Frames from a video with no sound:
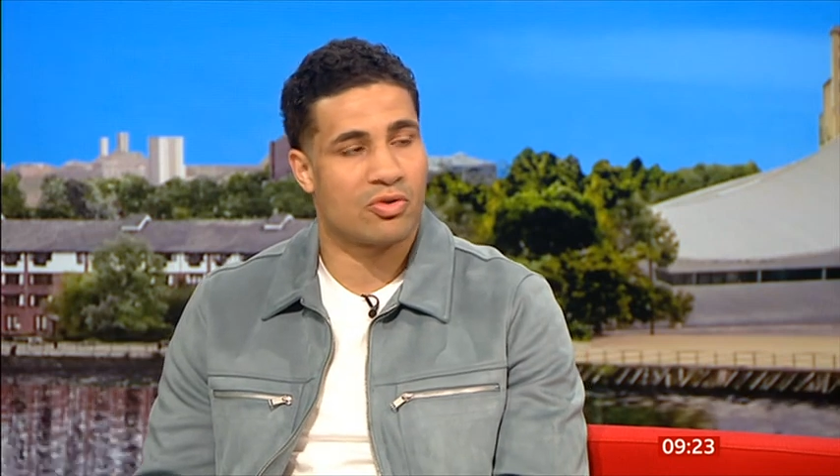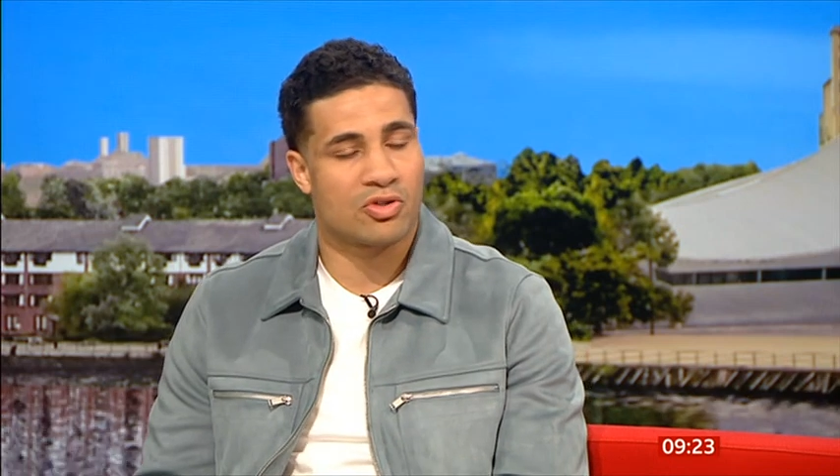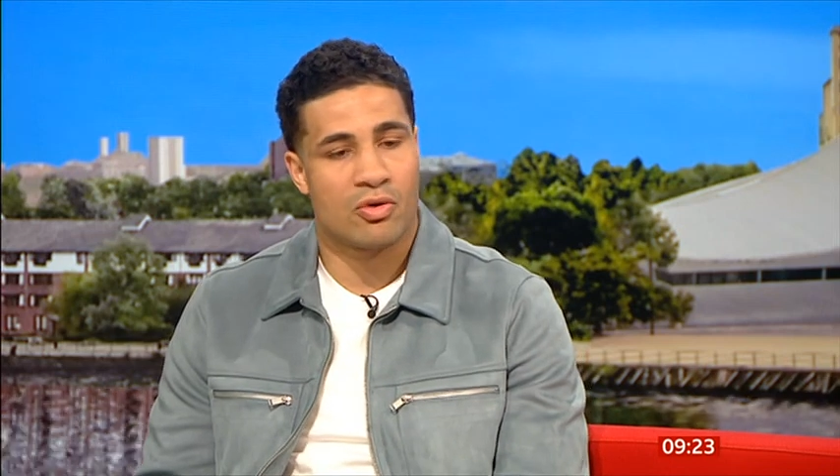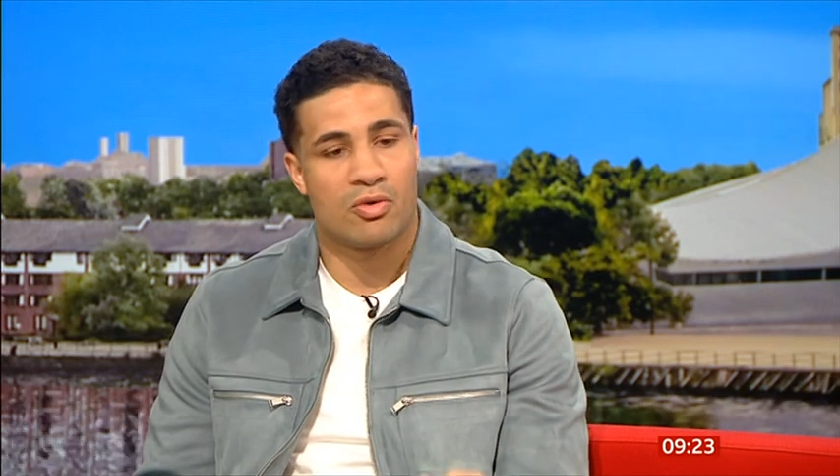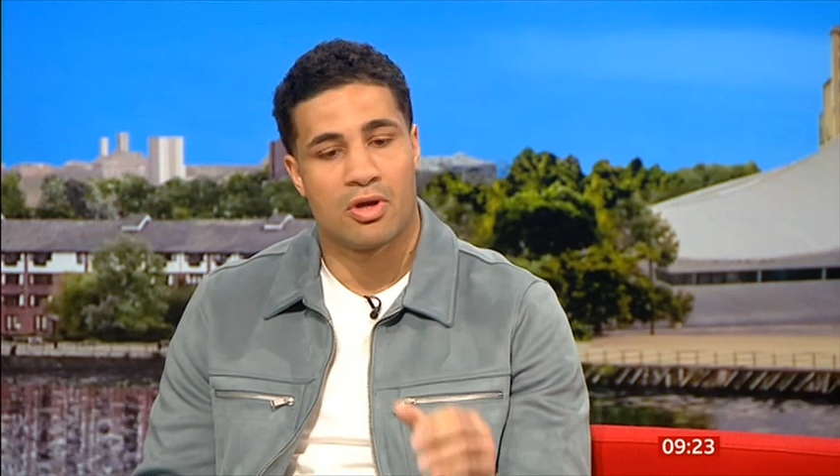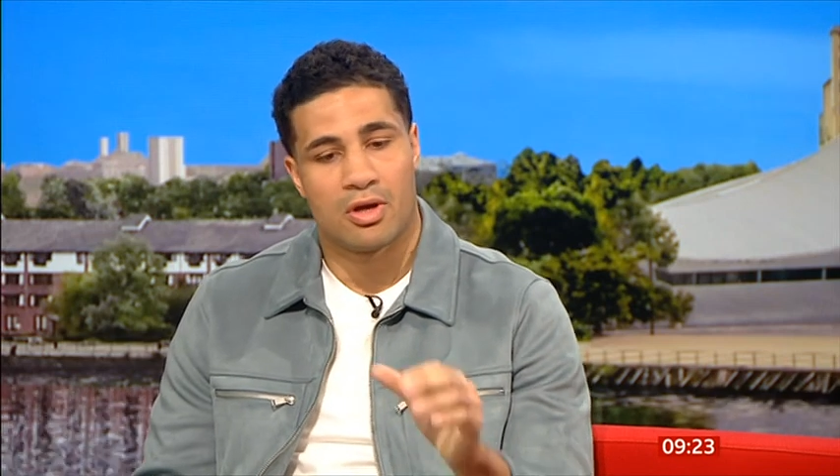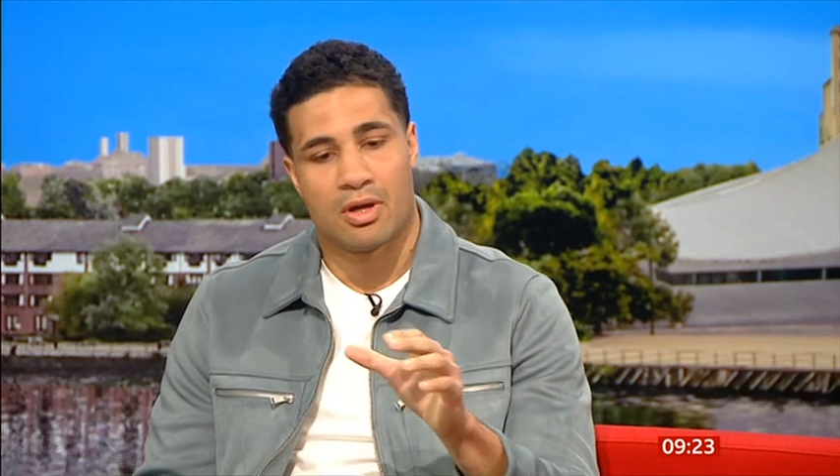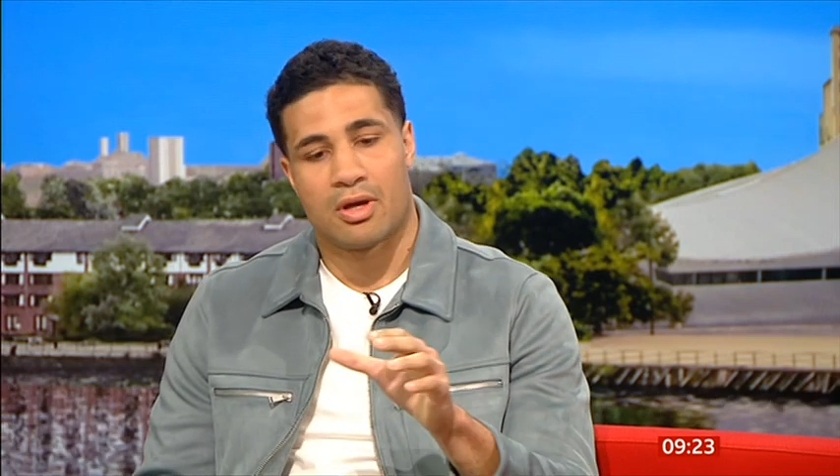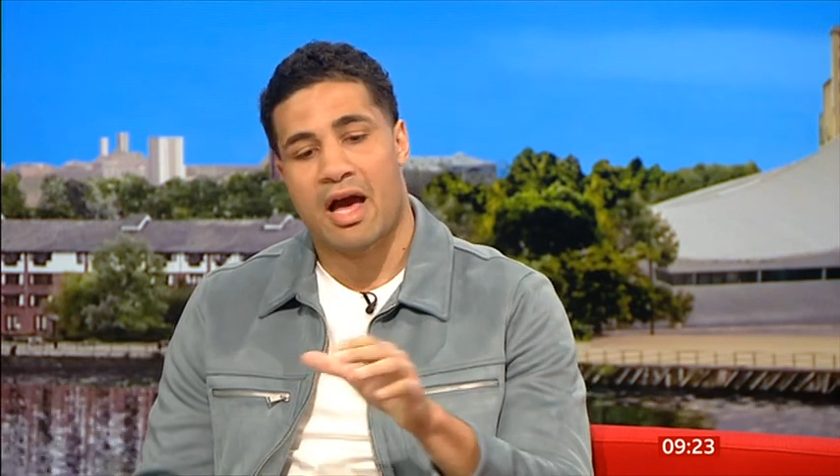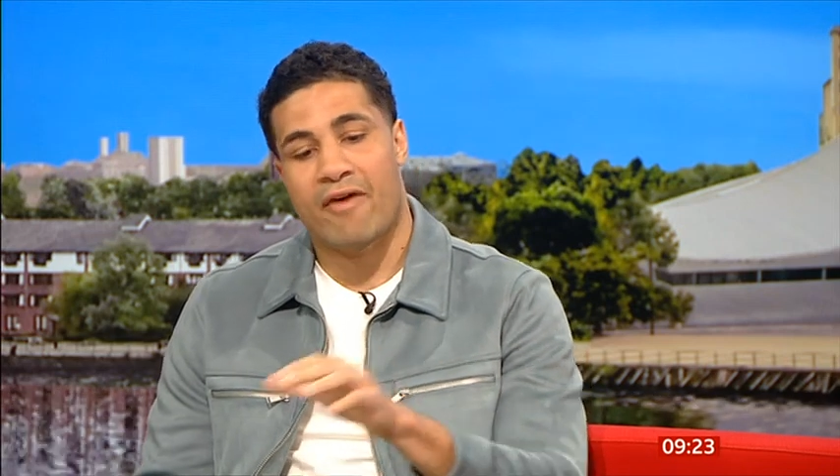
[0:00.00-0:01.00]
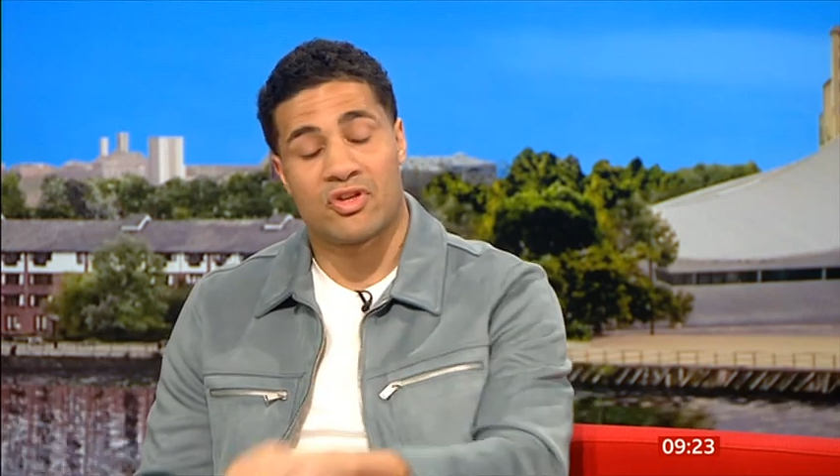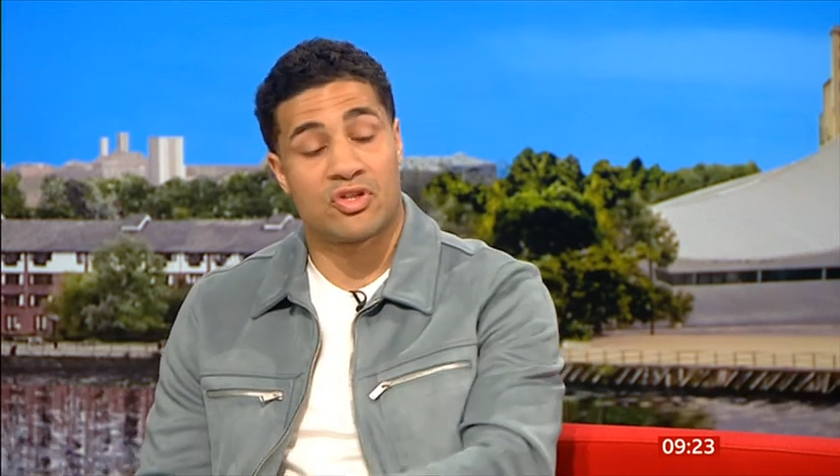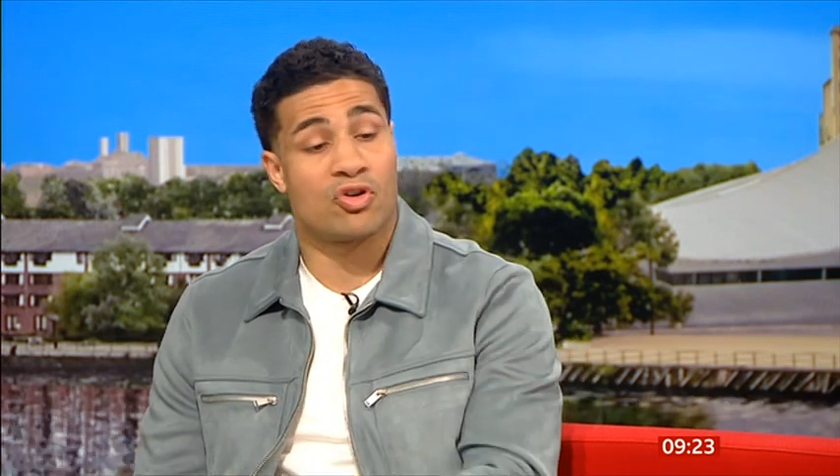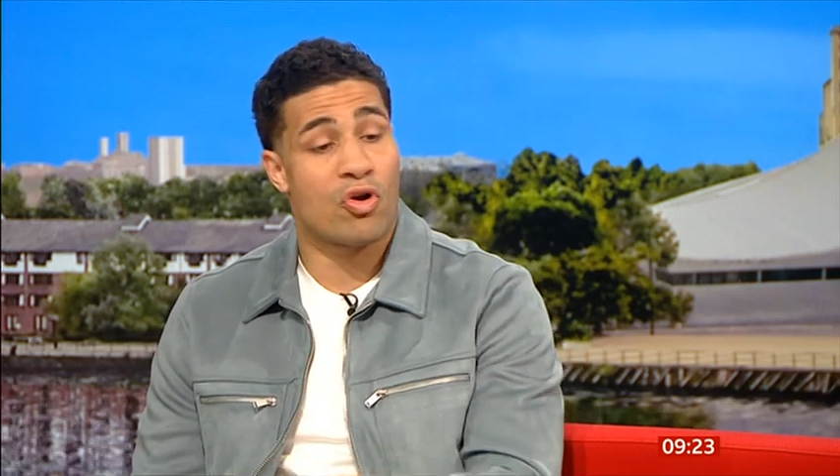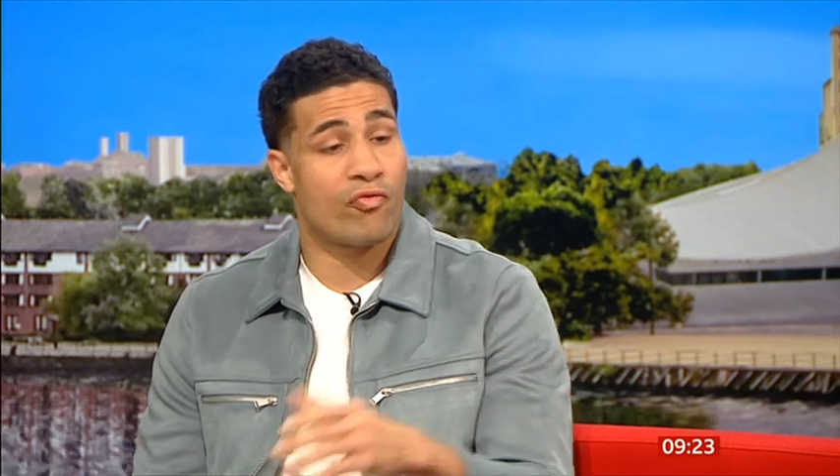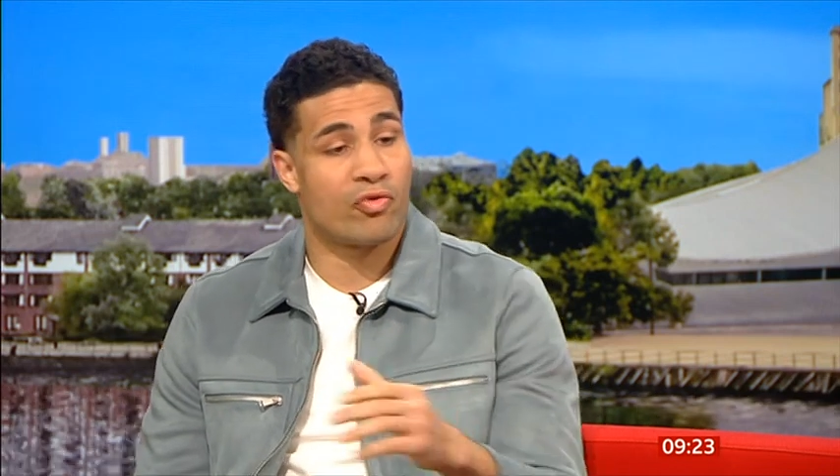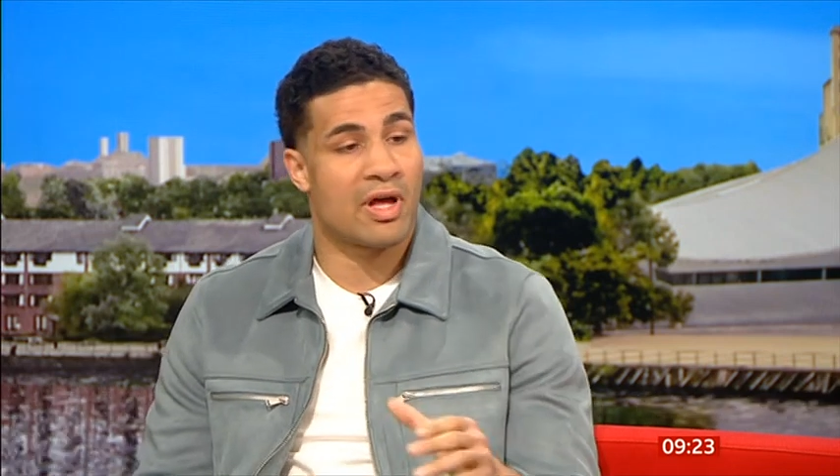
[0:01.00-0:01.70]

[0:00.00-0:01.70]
So having to go through